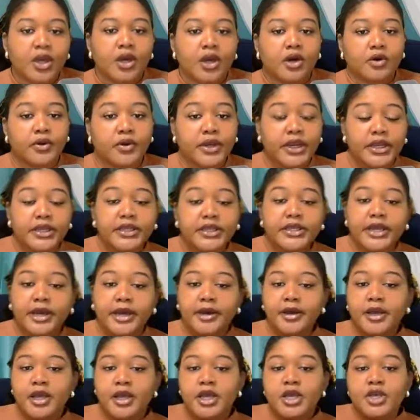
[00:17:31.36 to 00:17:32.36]
Okay.
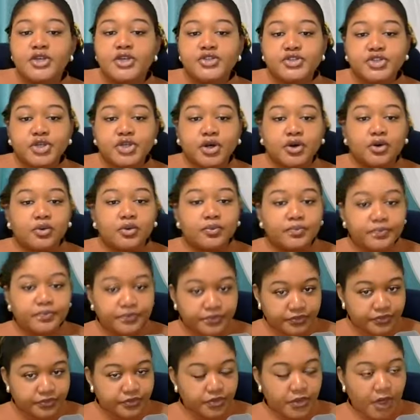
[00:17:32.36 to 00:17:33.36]
Yeah. So,
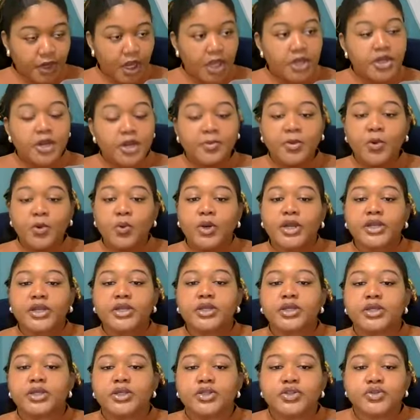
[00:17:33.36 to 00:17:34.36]
number
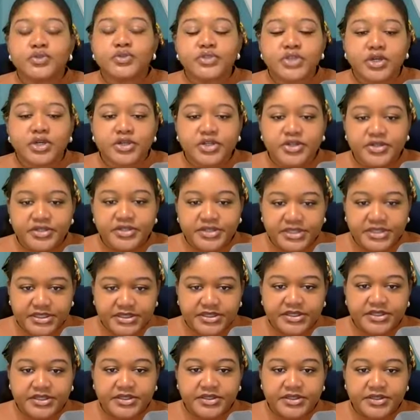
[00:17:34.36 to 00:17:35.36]
one, use all your
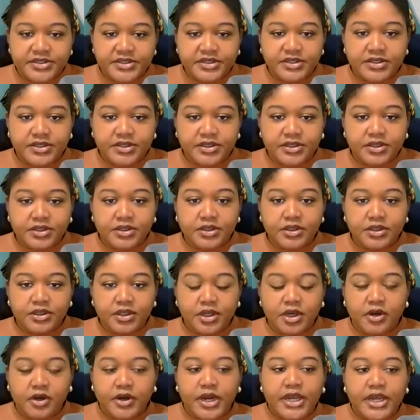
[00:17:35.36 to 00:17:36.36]
senses.
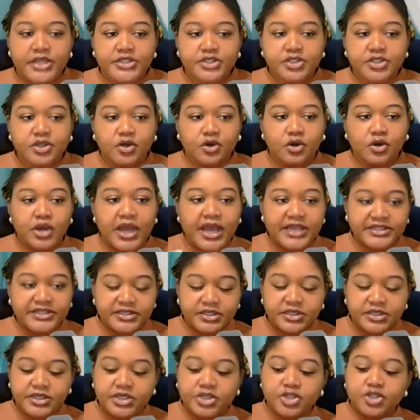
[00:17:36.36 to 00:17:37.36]
All right. So, as
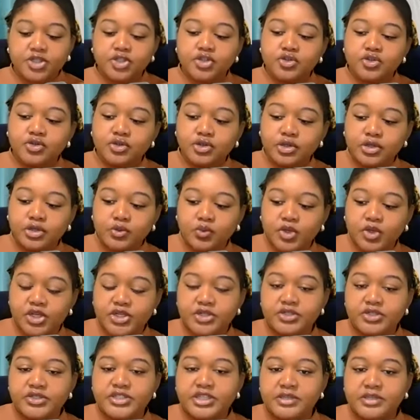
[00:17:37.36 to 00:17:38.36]
a leader, you're going to want
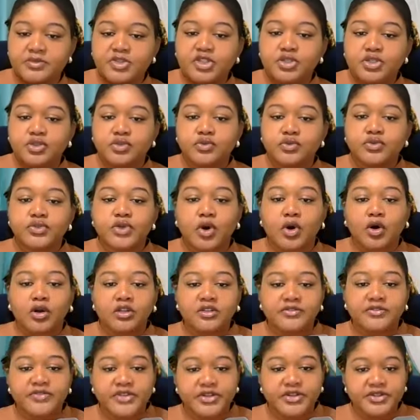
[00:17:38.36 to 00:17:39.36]
your team to use
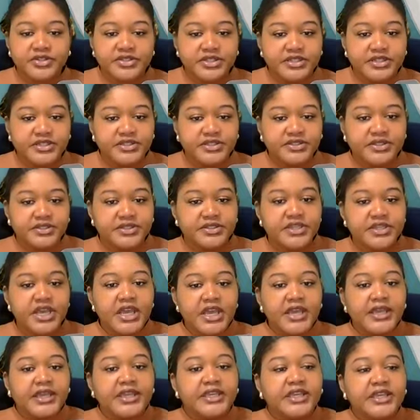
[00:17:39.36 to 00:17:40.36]
all of their senses,
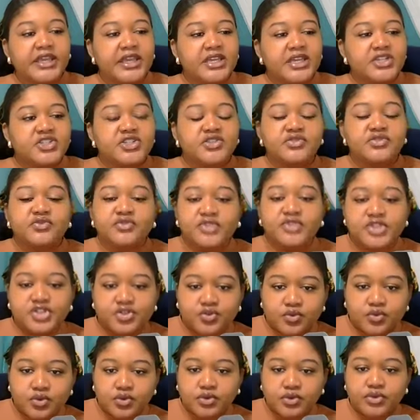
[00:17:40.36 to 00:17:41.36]
engage in
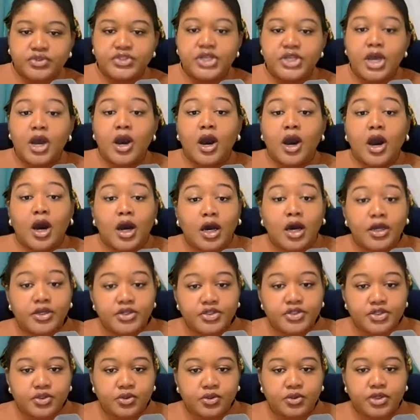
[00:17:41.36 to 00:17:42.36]
visuals,
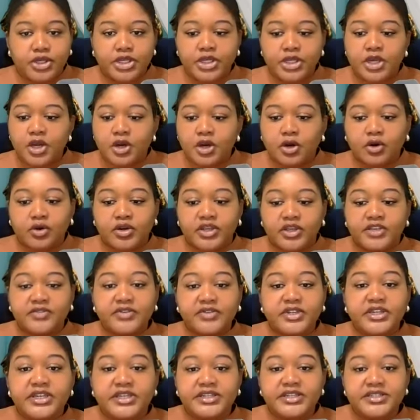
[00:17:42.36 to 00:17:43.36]
auditory, or
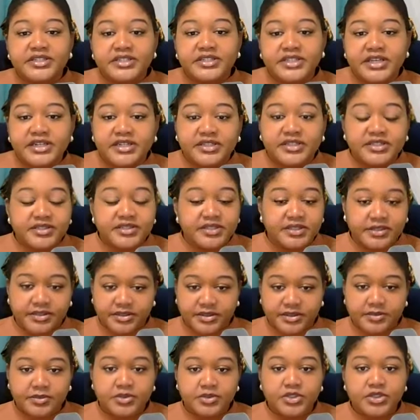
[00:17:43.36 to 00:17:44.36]
even kinesthetic
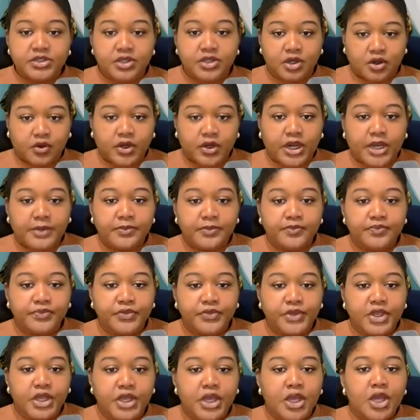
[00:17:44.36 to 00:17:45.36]
systems. Okay.
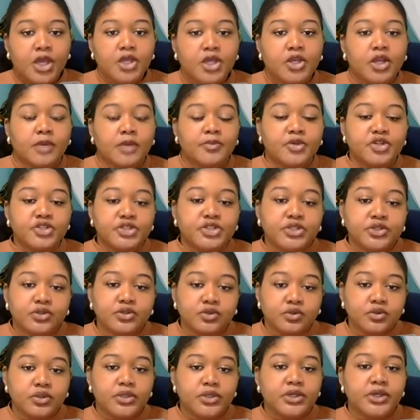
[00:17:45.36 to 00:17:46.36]
Number
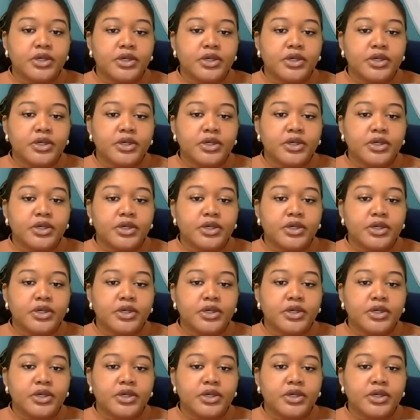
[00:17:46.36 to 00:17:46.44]
two,